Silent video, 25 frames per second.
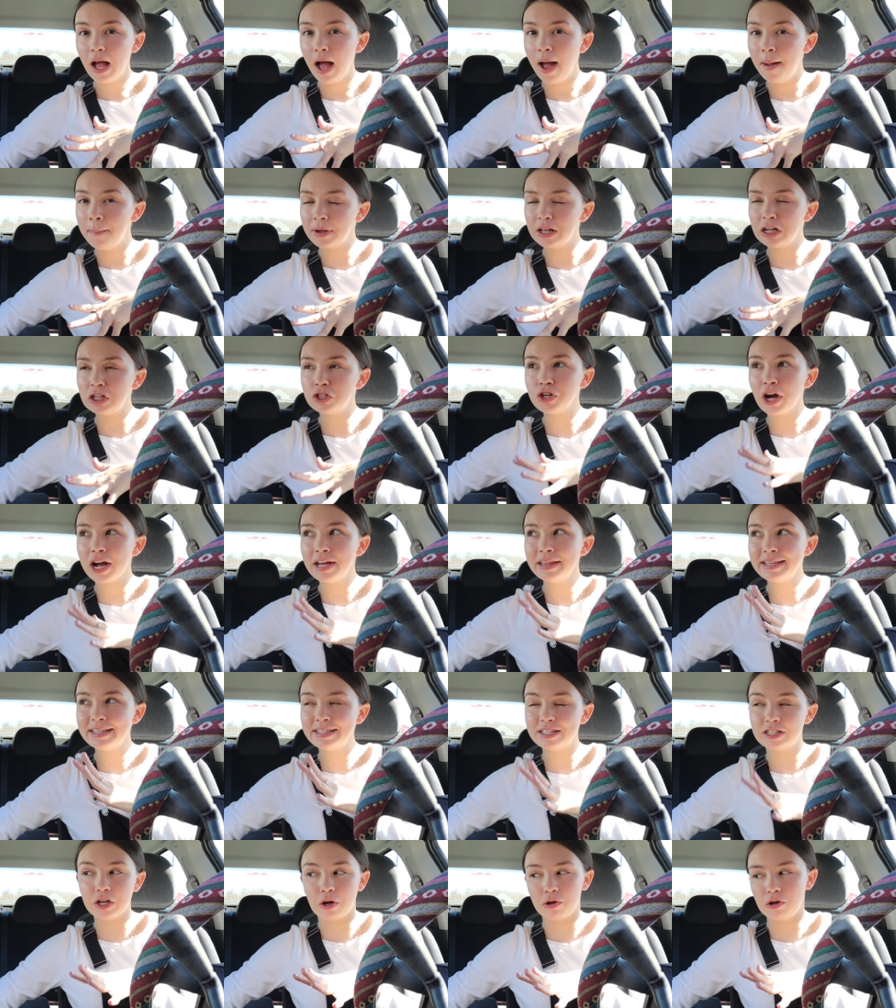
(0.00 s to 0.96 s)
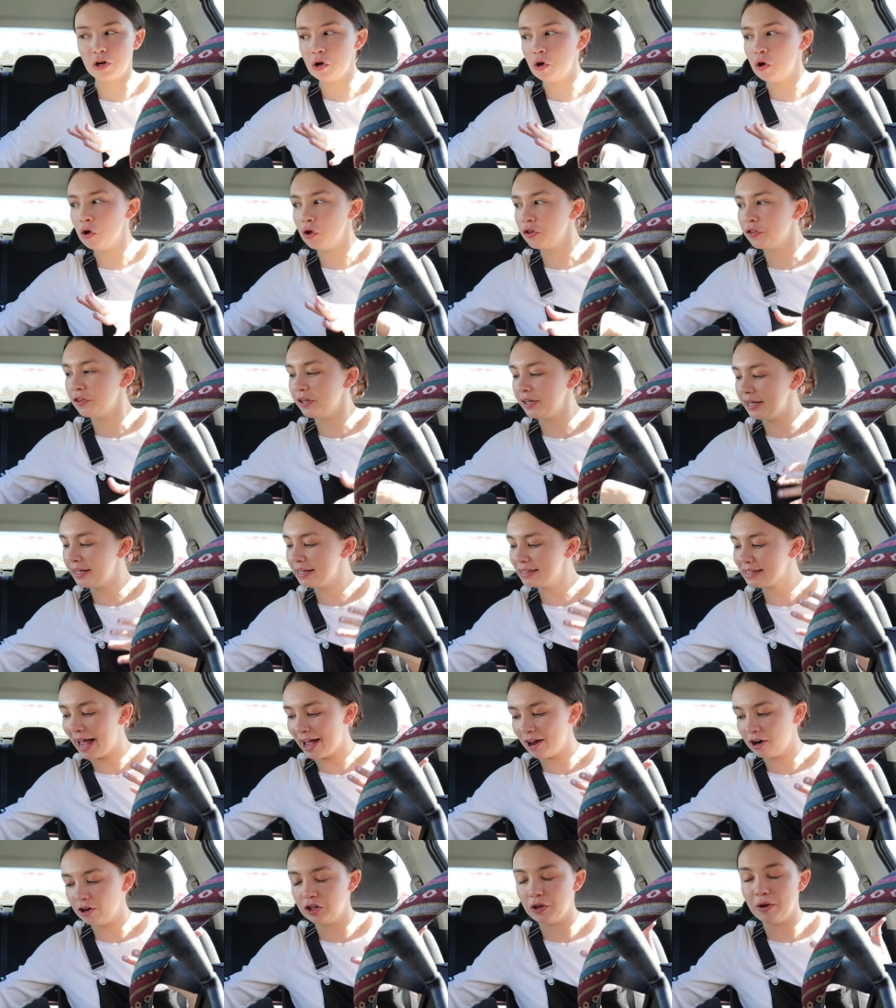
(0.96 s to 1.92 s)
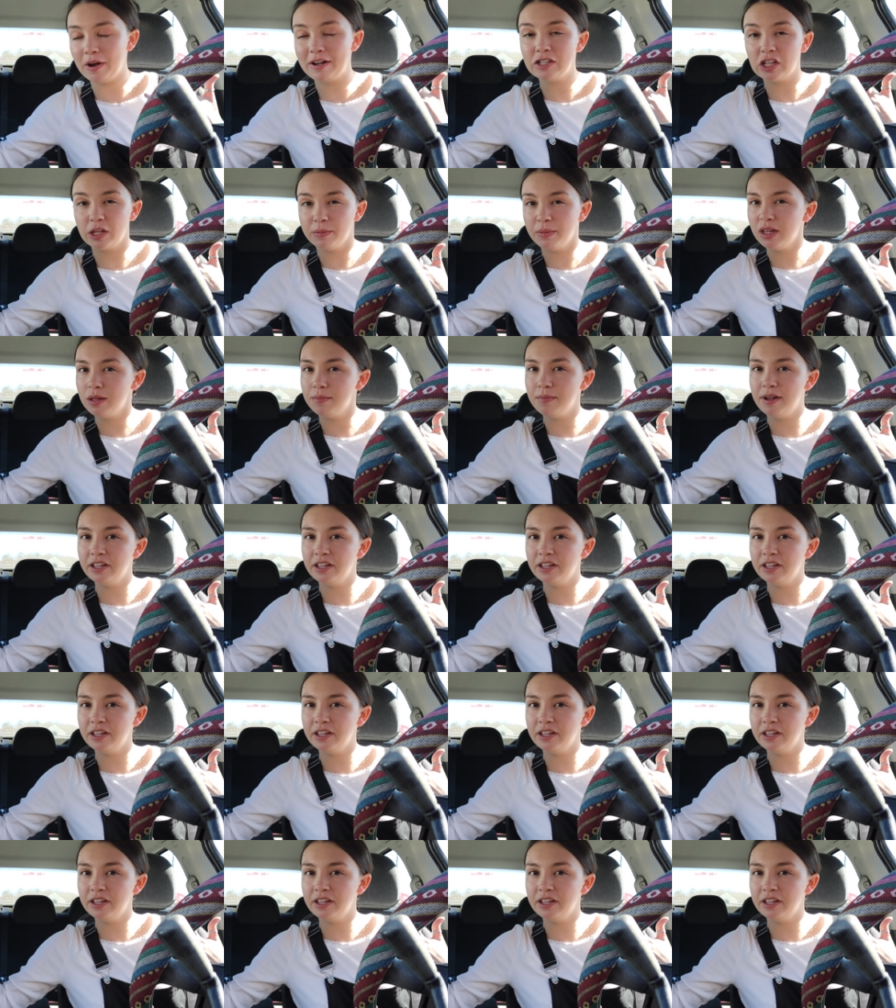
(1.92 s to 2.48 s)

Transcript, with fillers: I'm gonna try these donut hole things. I don't know, I sold on the